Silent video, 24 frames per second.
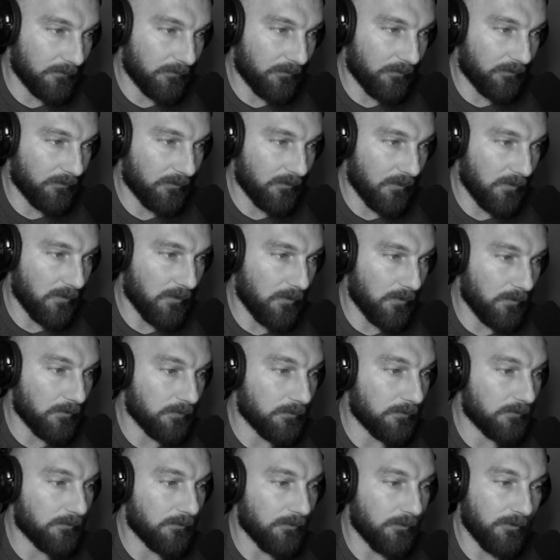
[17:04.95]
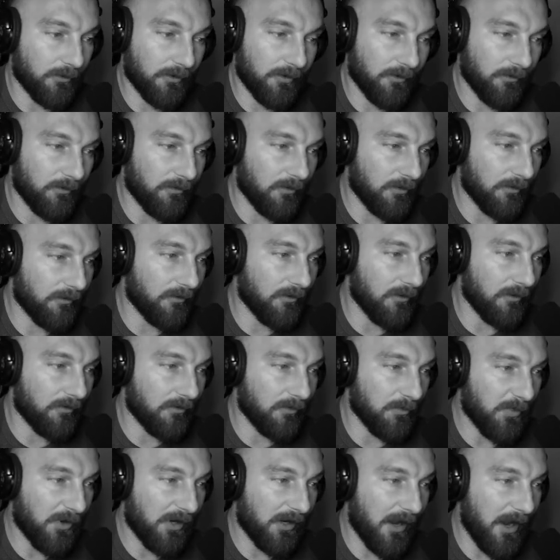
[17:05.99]
So you're going to start seeing
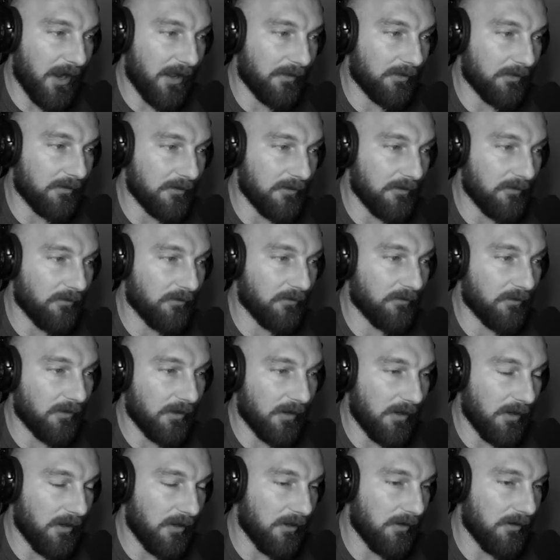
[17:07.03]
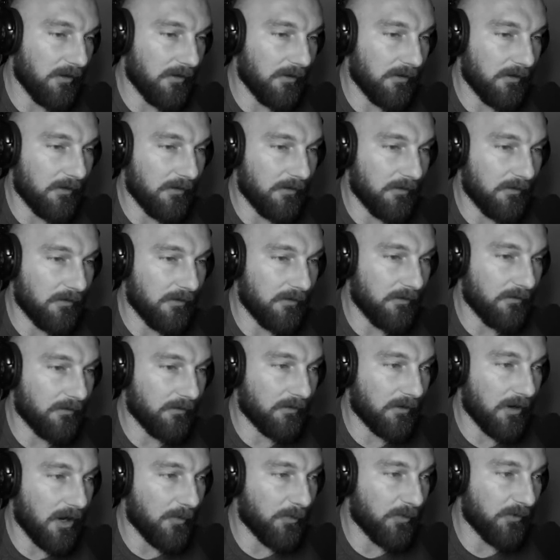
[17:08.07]
some big athletes in
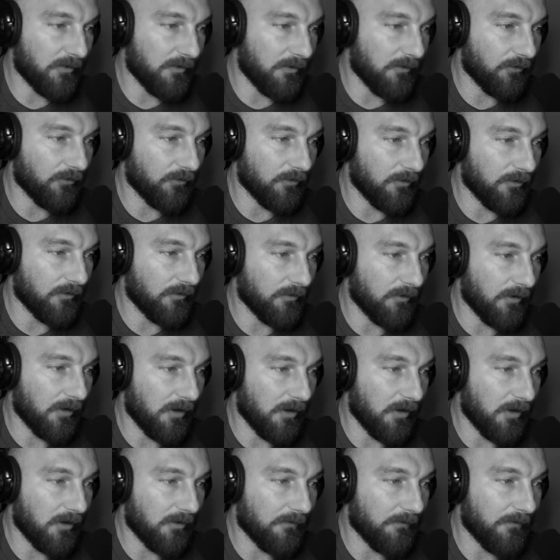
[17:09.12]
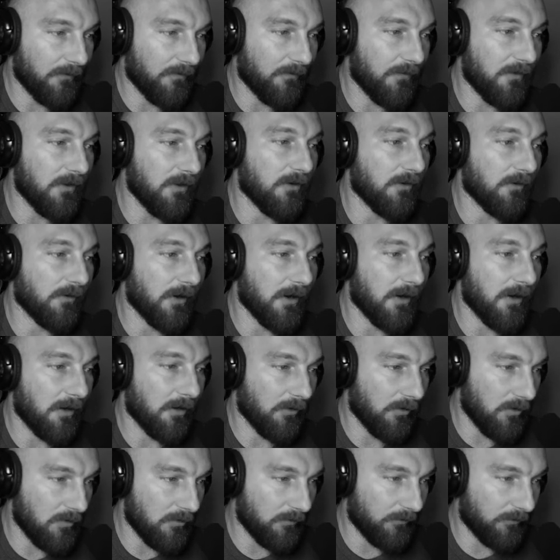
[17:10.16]
these competitions, and 50
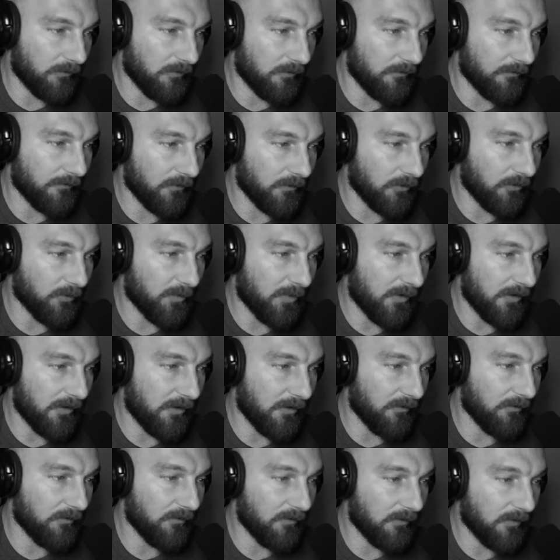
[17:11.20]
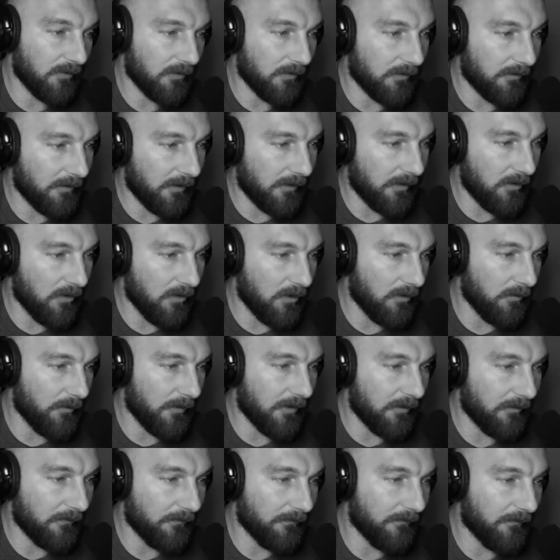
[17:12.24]
grand goes to the first place, and they go all the
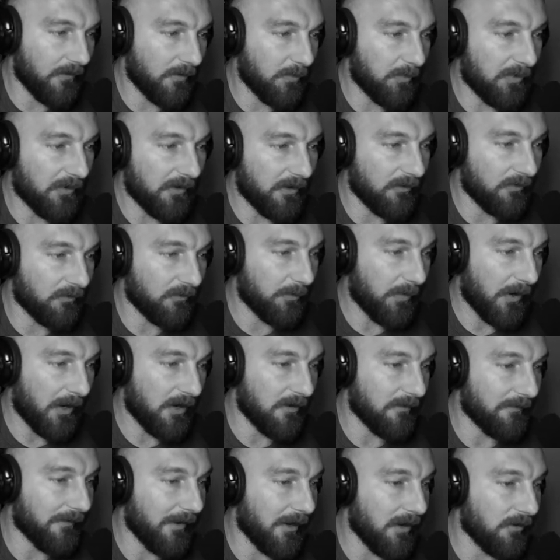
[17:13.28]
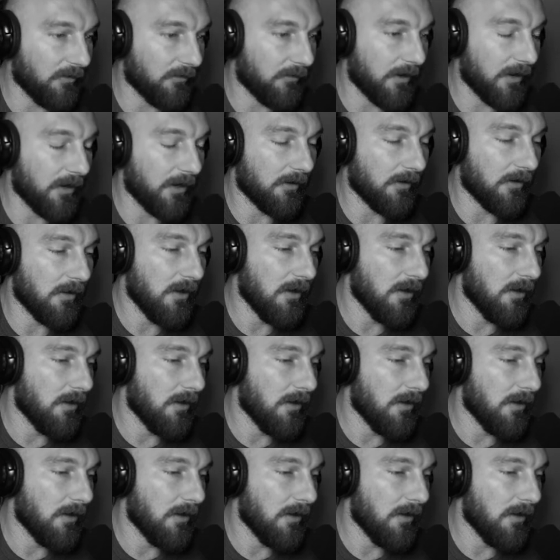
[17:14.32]
way to the fifth place paying 10 grand.